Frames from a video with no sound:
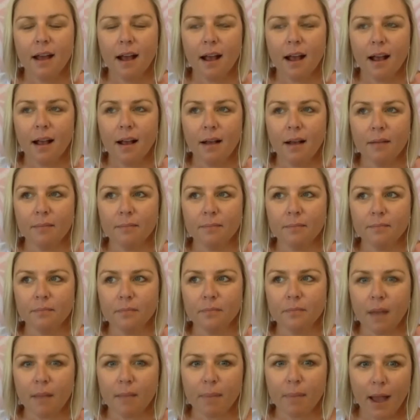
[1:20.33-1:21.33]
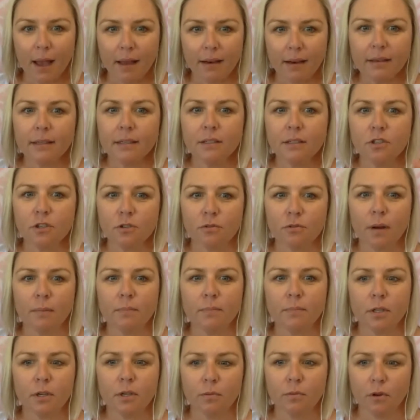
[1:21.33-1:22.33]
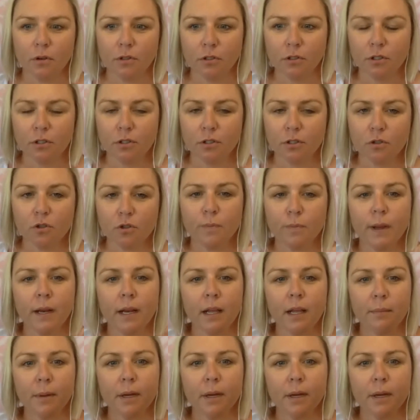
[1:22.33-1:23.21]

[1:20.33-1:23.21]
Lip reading: pattern interrupter on your social media,